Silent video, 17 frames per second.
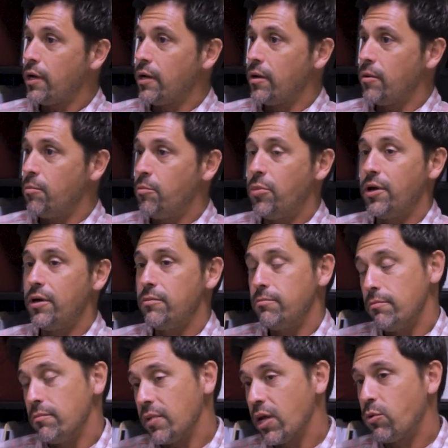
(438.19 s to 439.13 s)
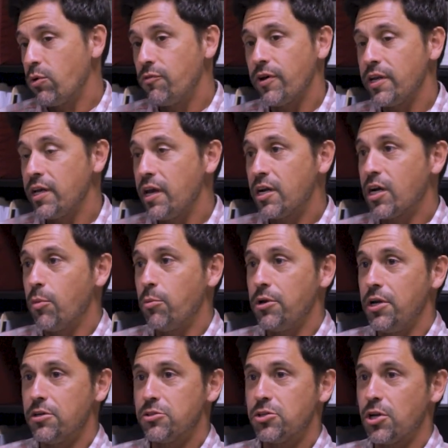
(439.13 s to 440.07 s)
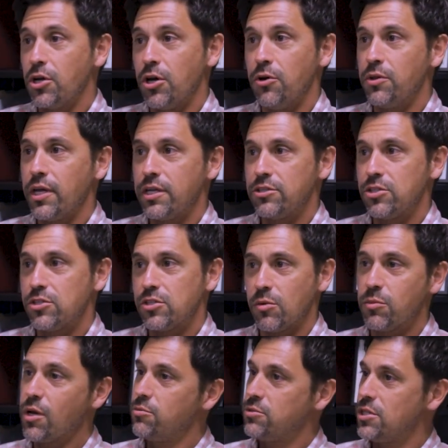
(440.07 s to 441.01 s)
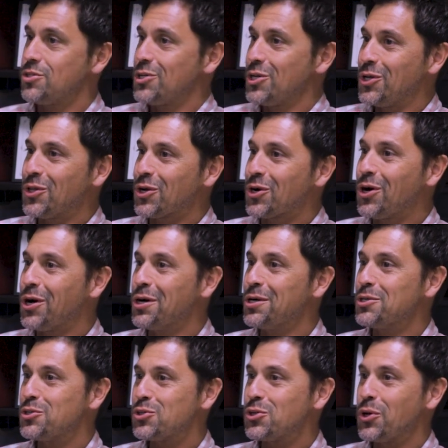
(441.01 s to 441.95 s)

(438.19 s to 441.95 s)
Um, but like we found out a couple years ago, that just sometimes isn't in the cards.